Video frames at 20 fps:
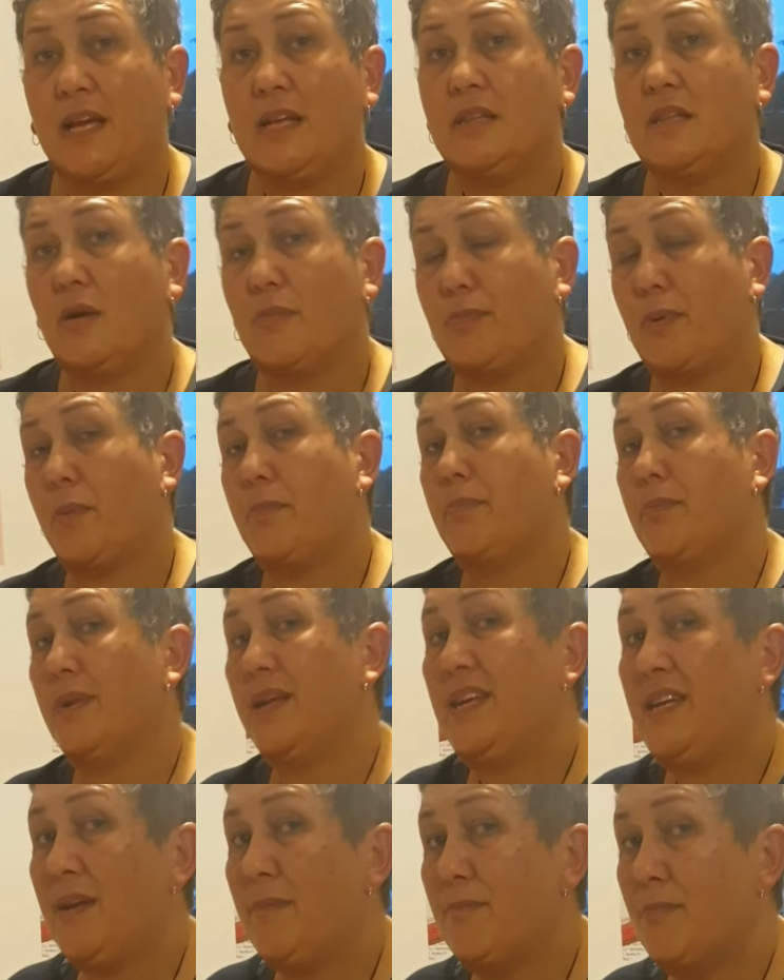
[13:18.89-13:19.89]
And they'll
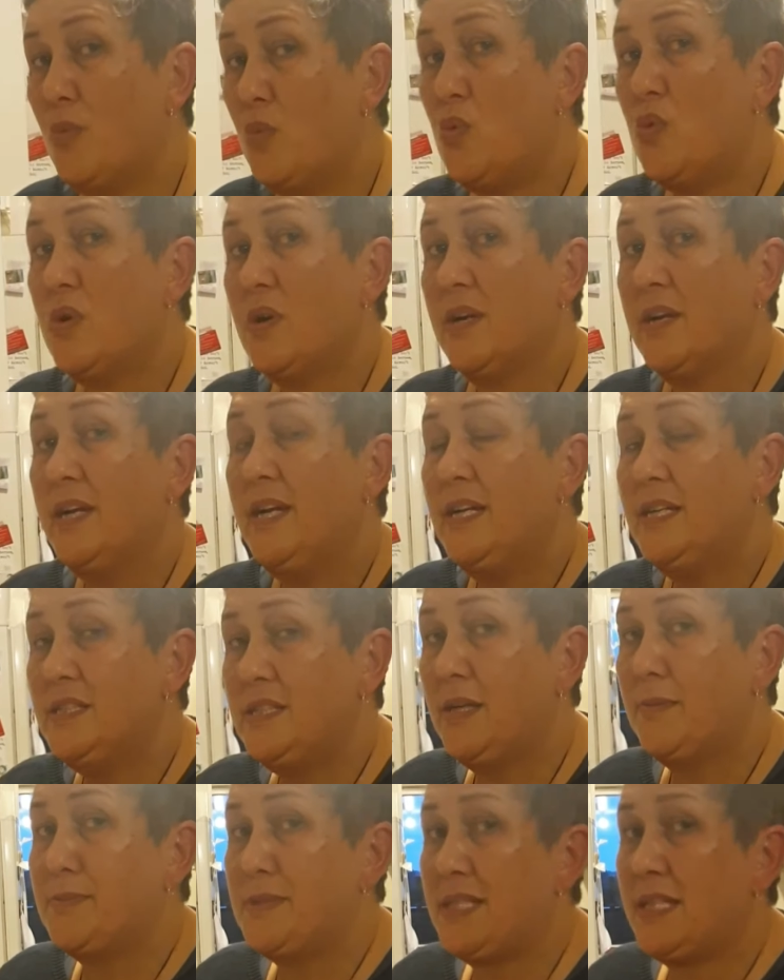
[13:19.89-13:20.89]
probably get more
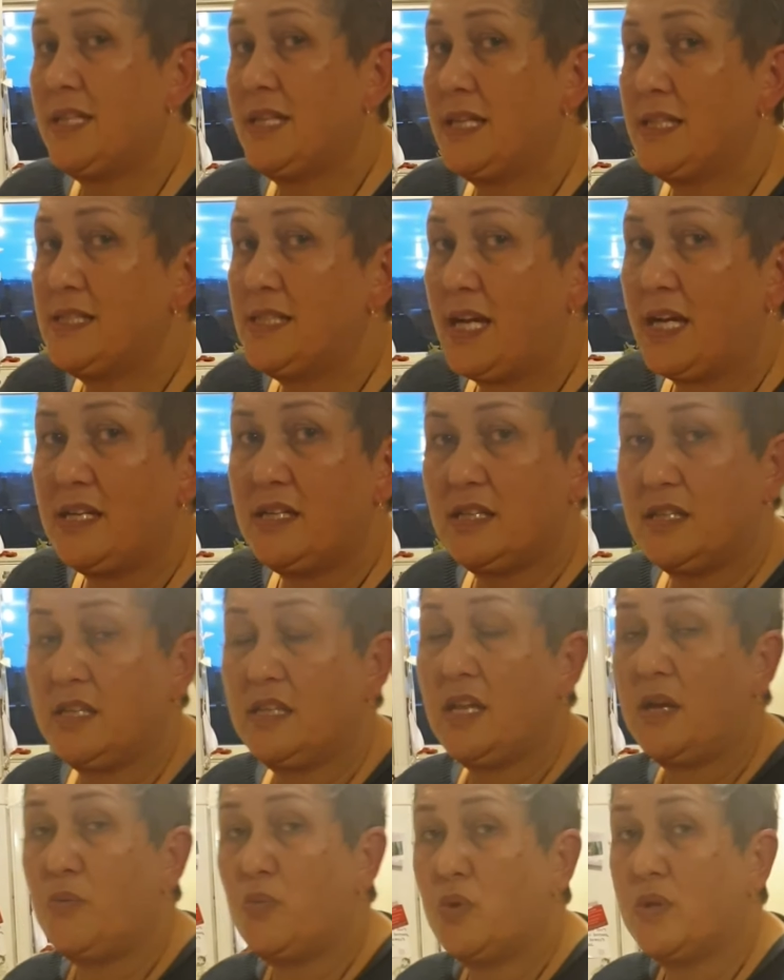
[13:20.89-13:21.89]
chips in a container
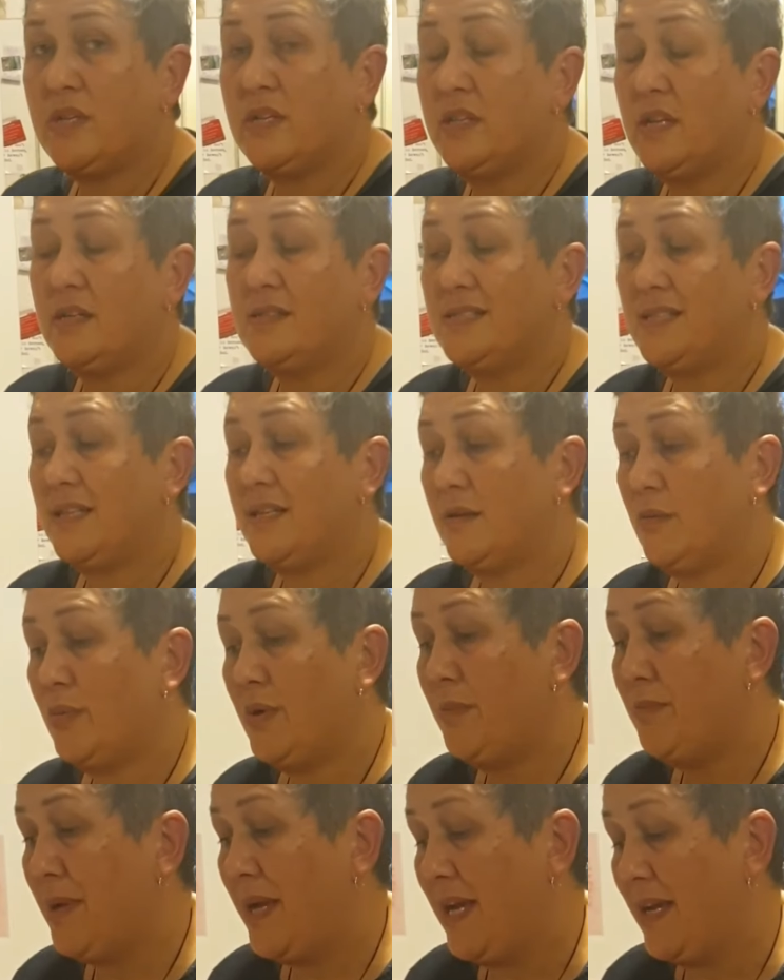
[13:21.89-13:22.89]
than they would in those little
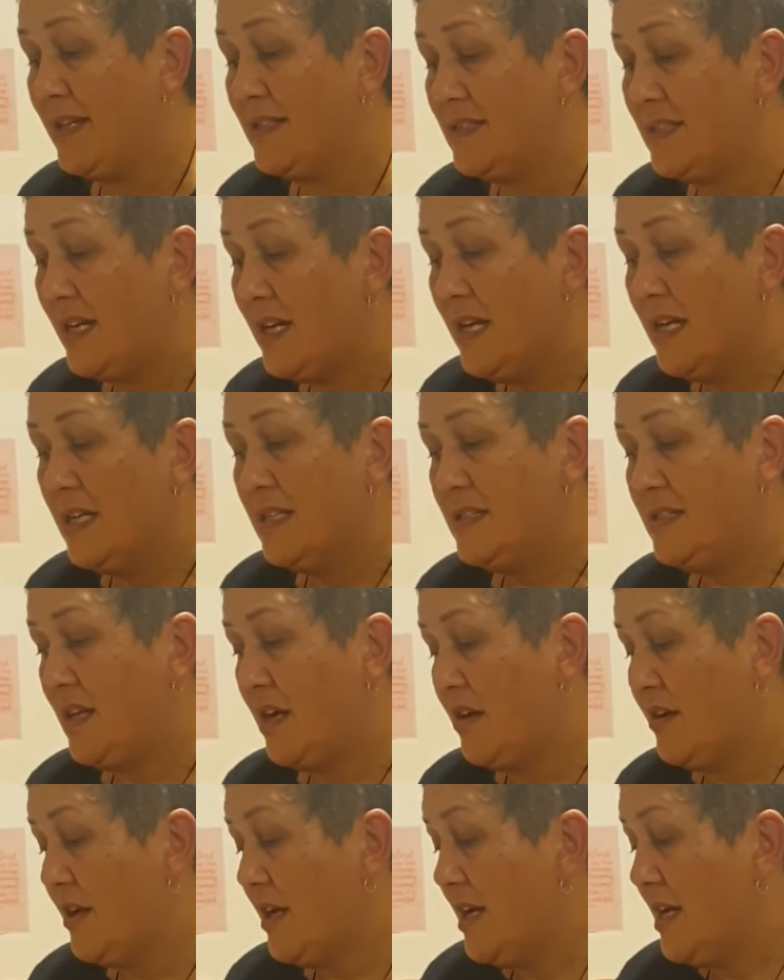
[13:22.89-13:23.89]
wee bags.
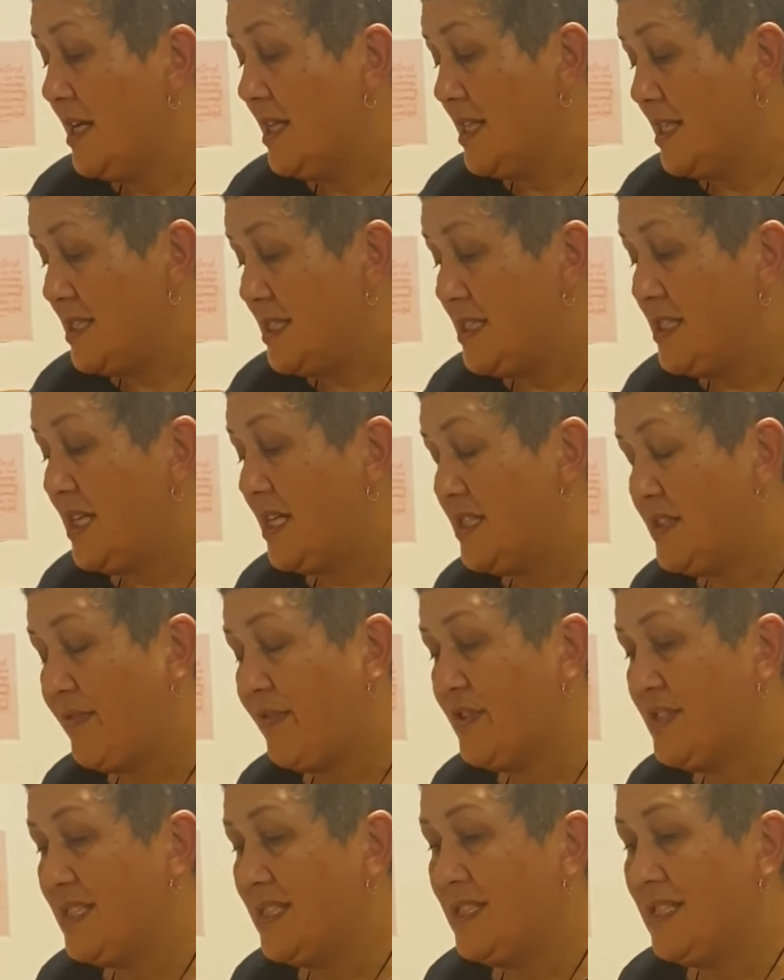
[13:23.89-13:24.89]
So this is us
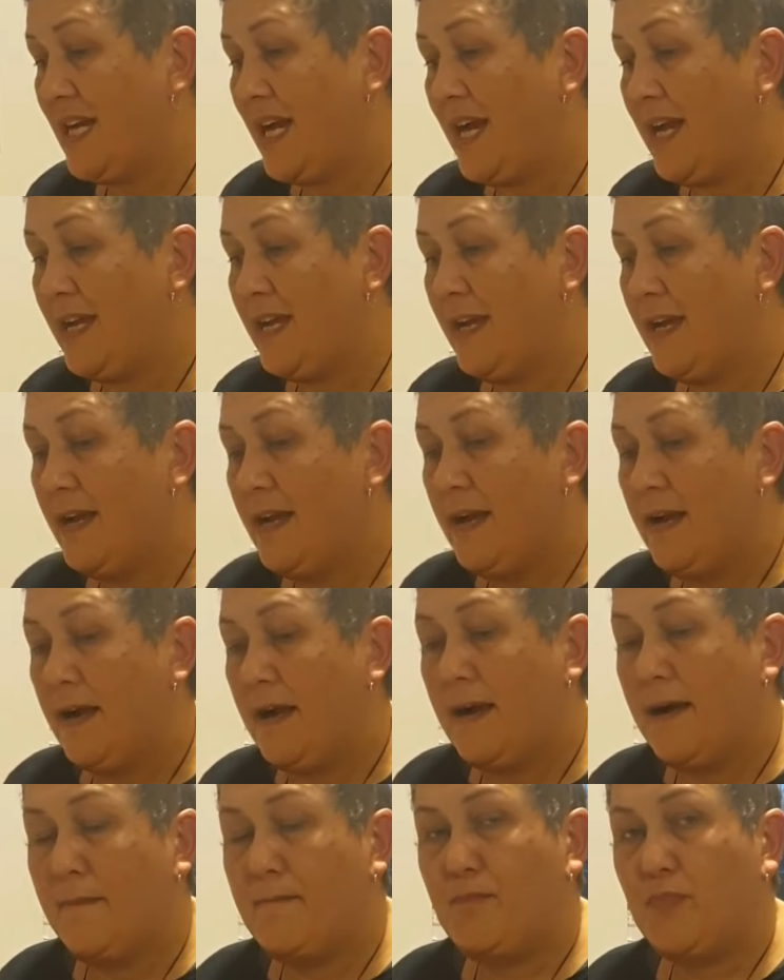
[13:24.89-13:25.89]
for today.
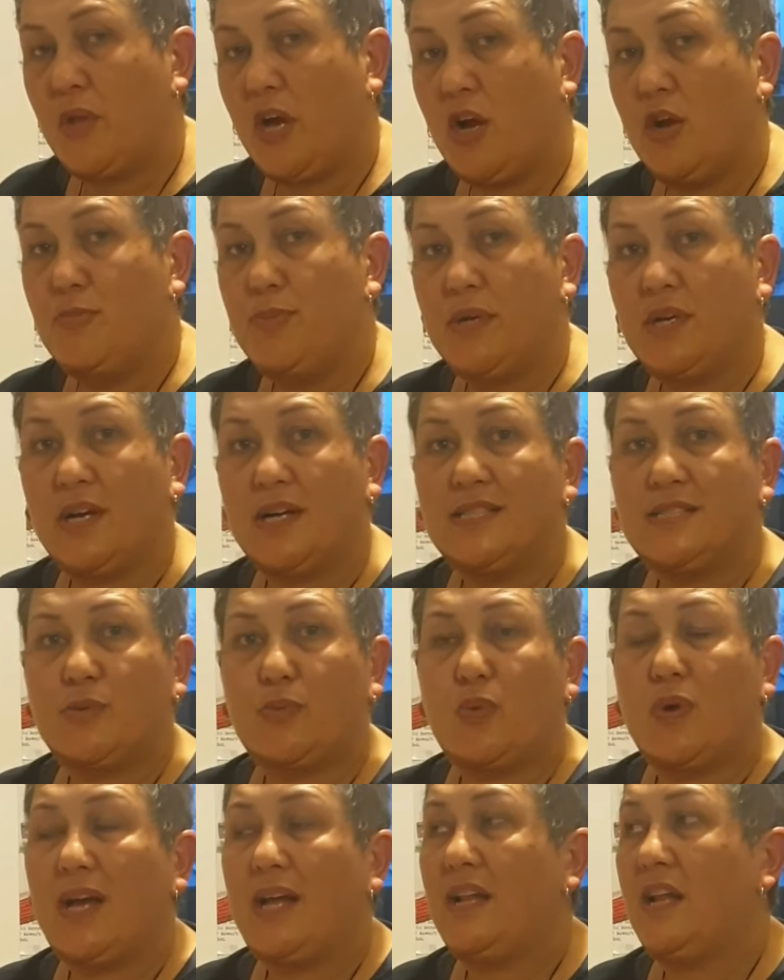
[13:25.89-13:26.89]
I hope you guys are
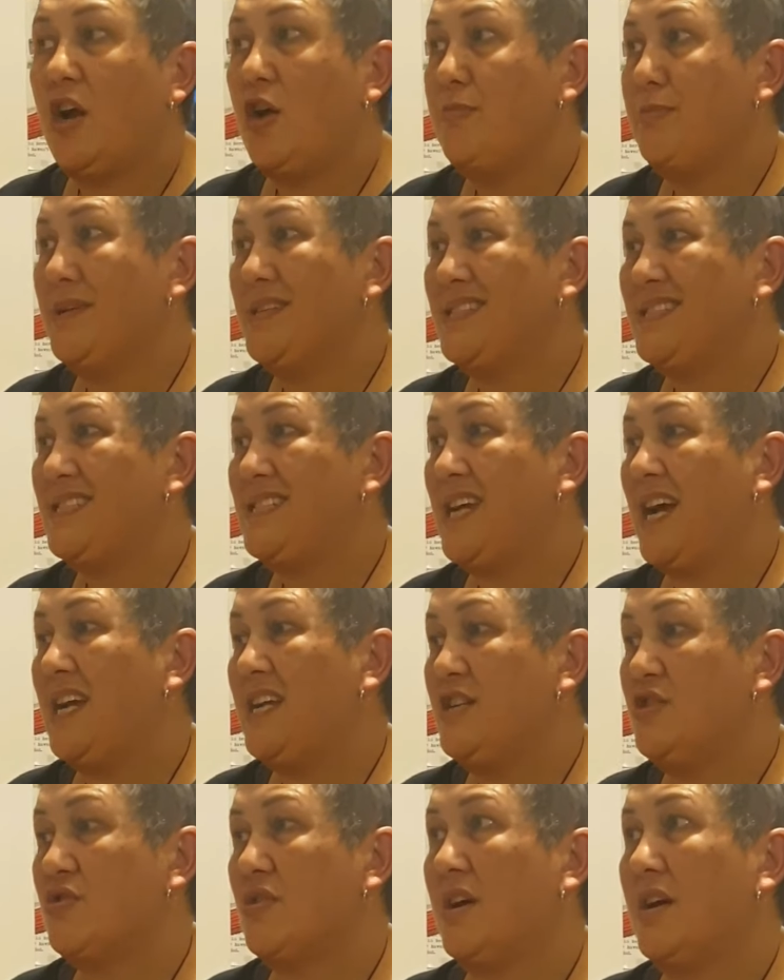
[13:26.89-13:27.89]
well. I hope you
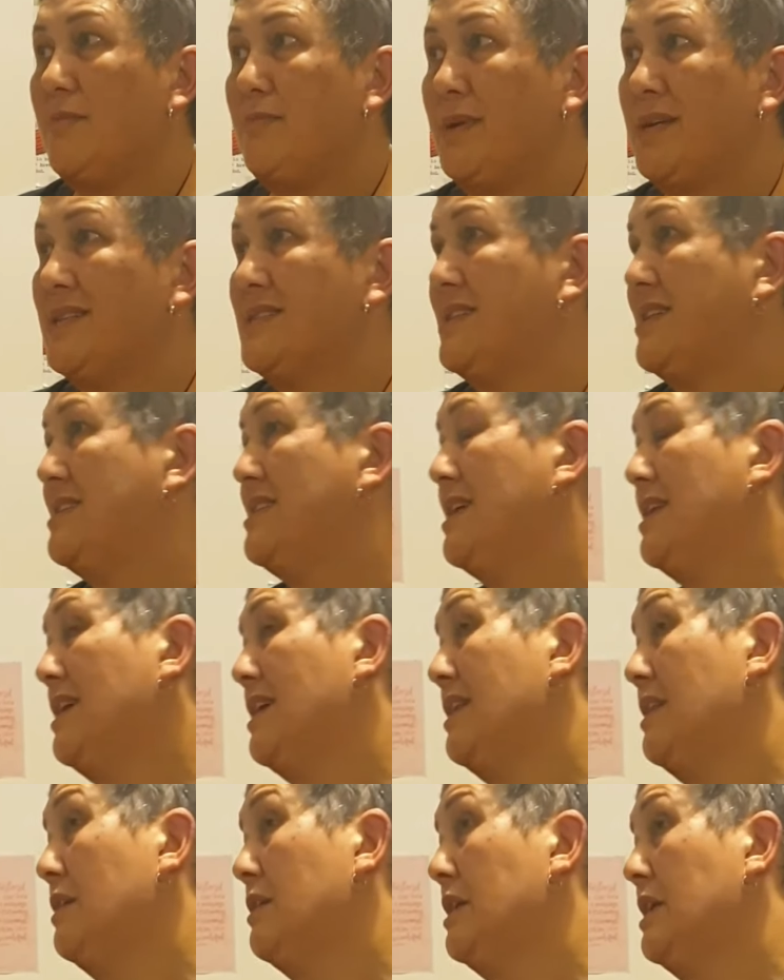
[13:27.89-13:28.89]
stay dry, because I tell
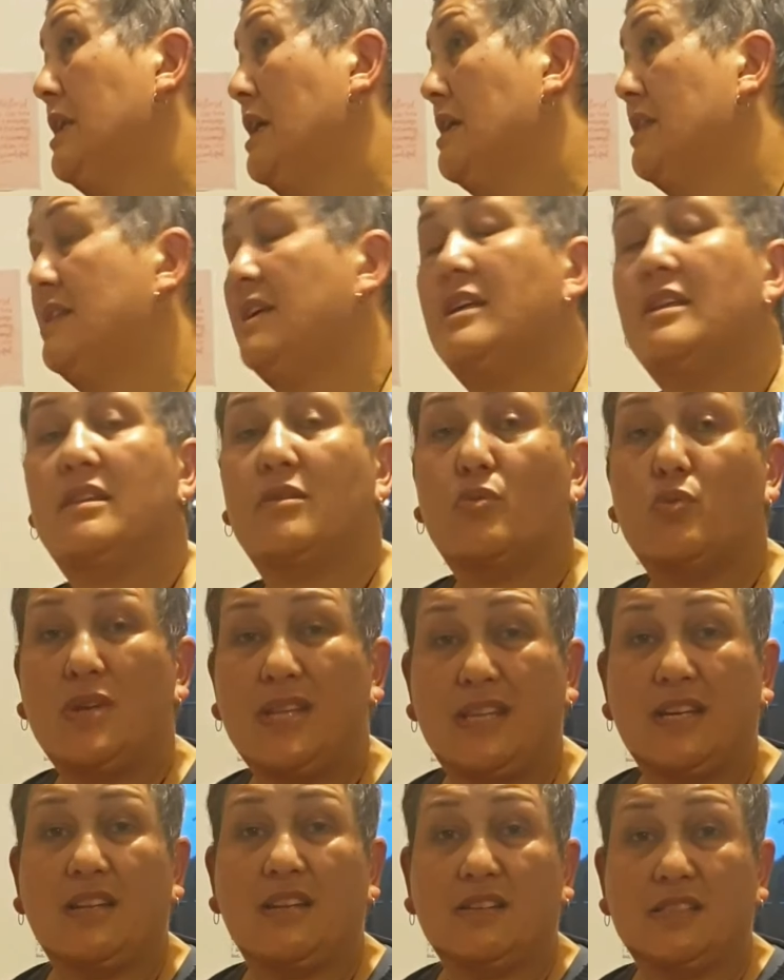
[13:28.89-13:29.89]
you, looking out there, the
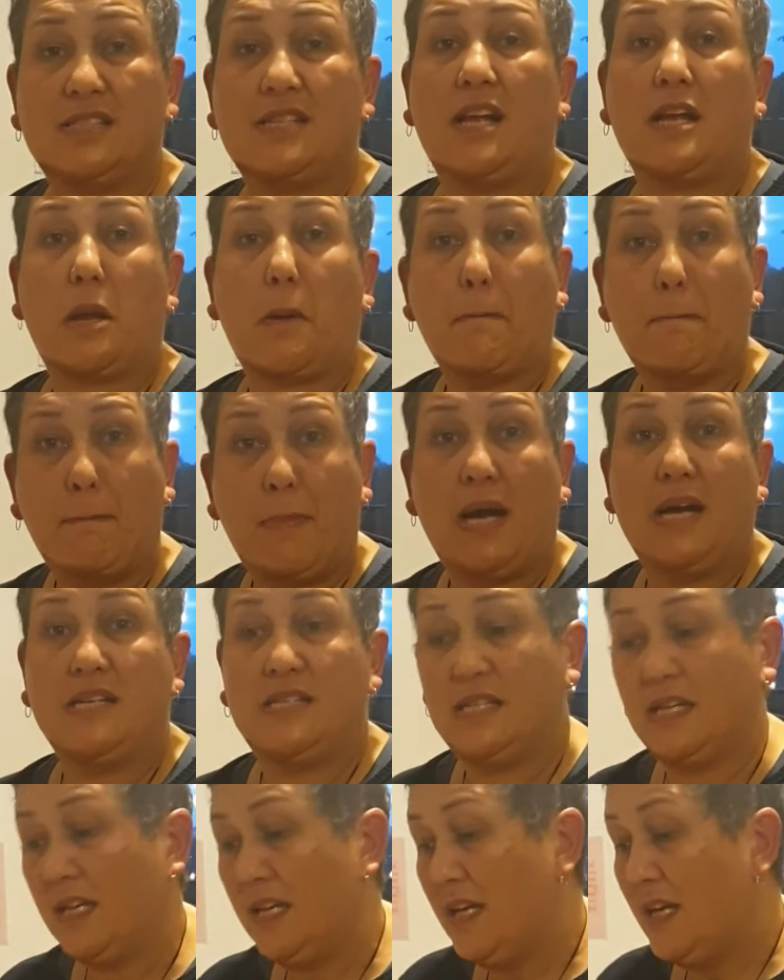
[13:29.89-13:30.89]
weather looks like
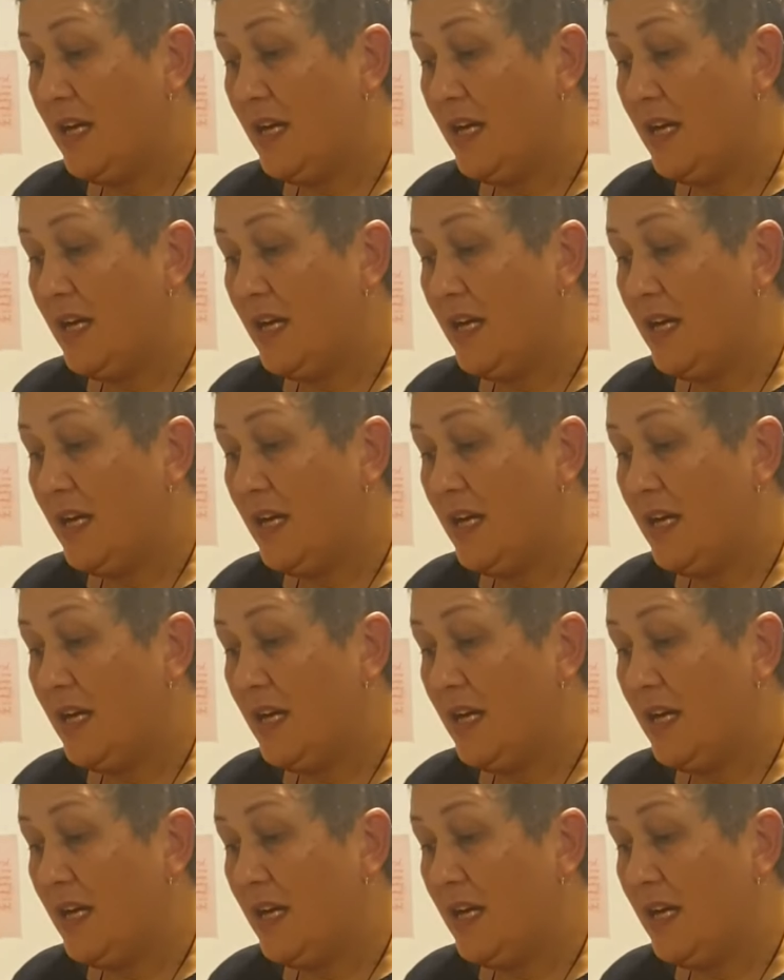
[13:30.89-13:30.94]
mud.